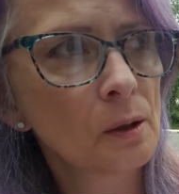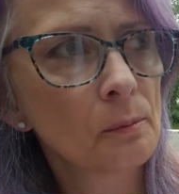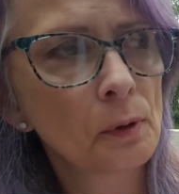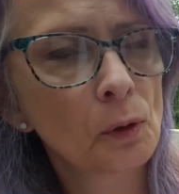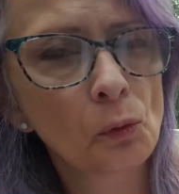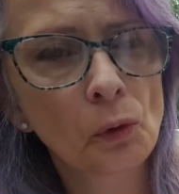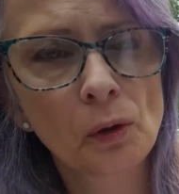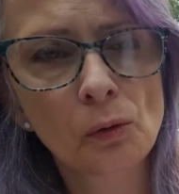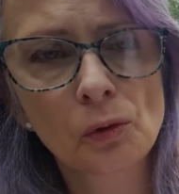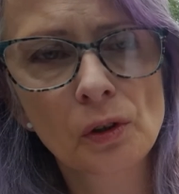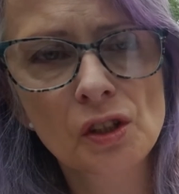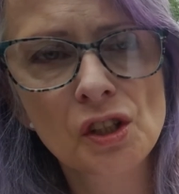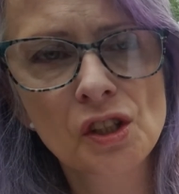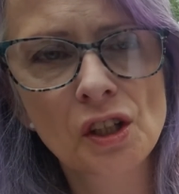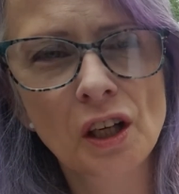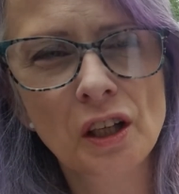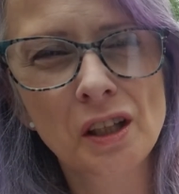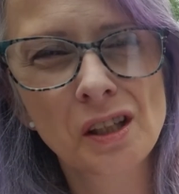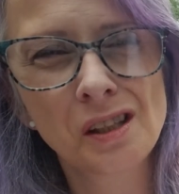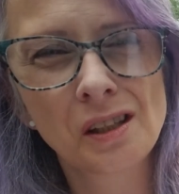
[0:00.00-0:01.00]
but when we're
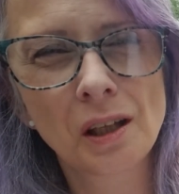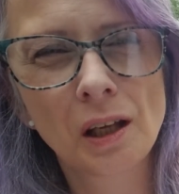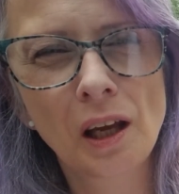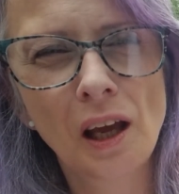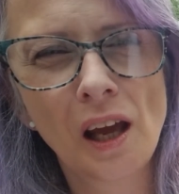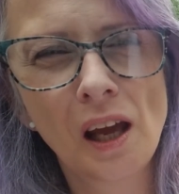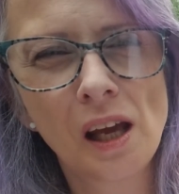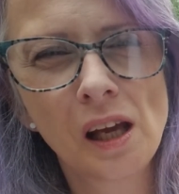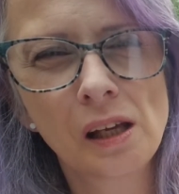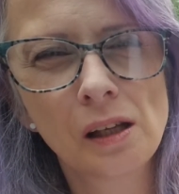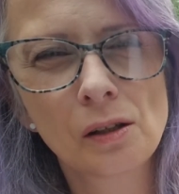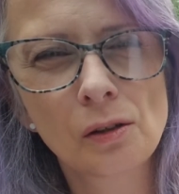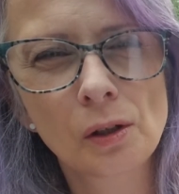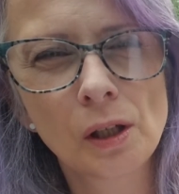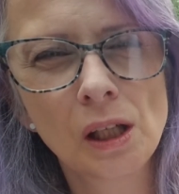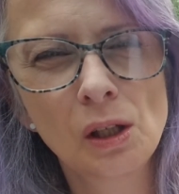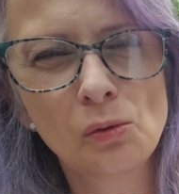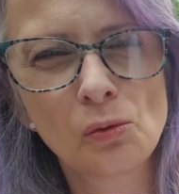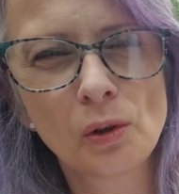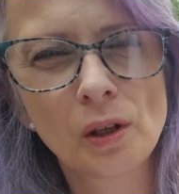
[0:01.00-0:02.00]
starting to get
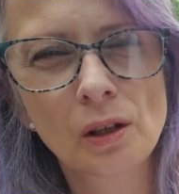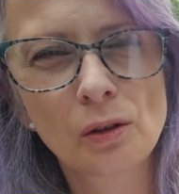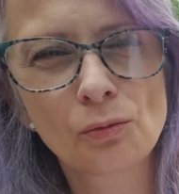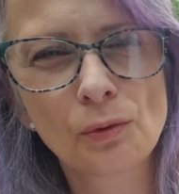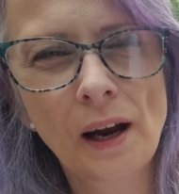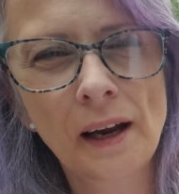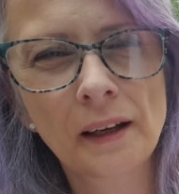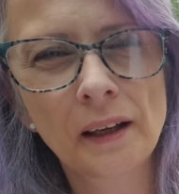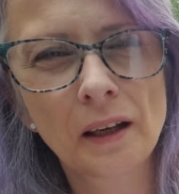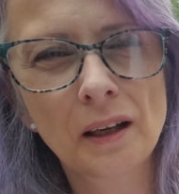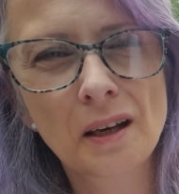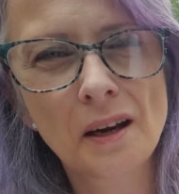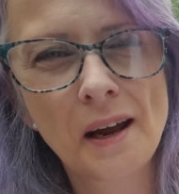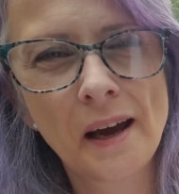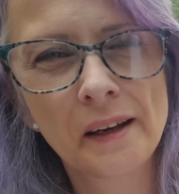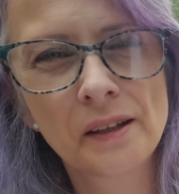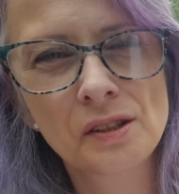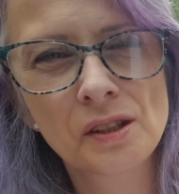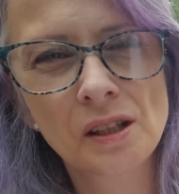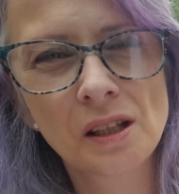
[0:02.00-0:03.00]
angry, we're
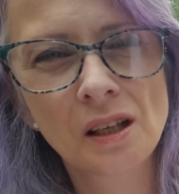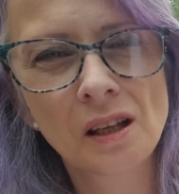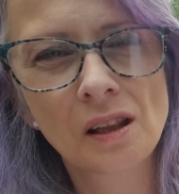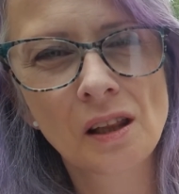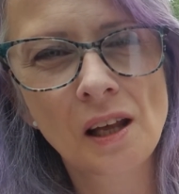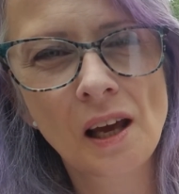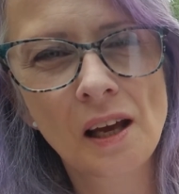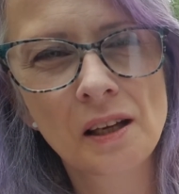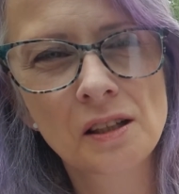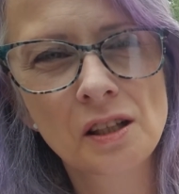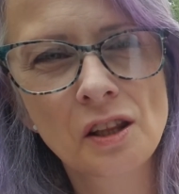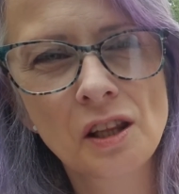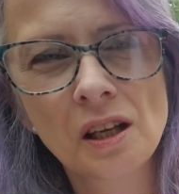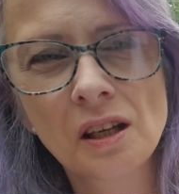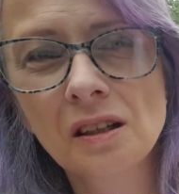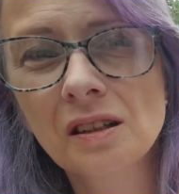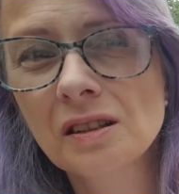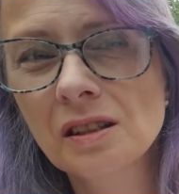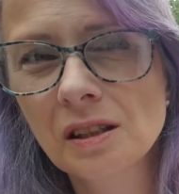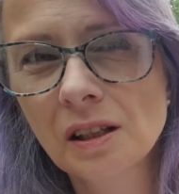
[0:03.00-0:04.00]
recognizing that
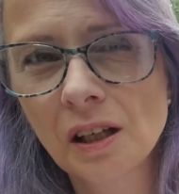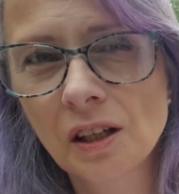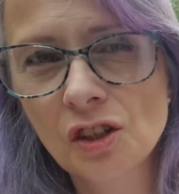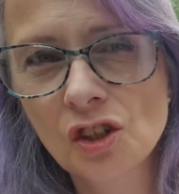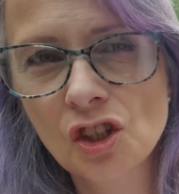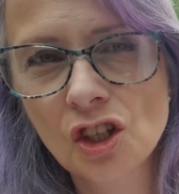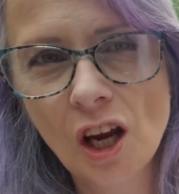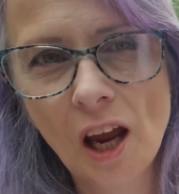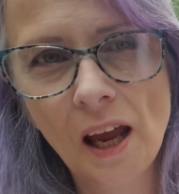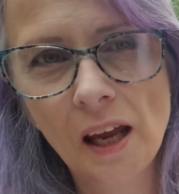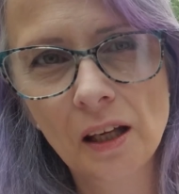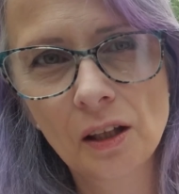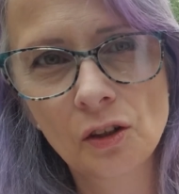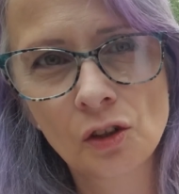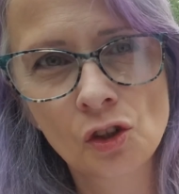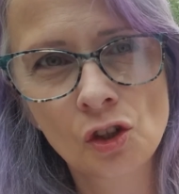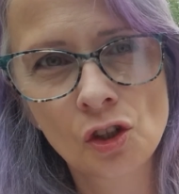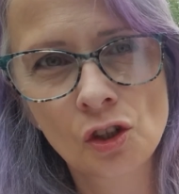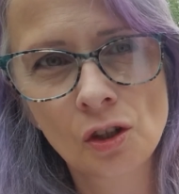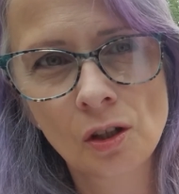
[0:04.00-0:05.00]
things can
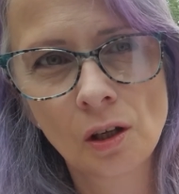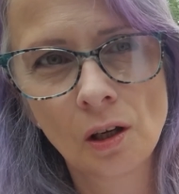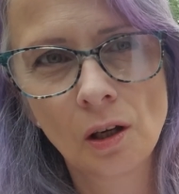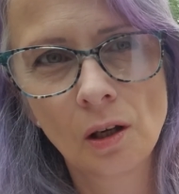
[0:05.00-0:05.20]
change,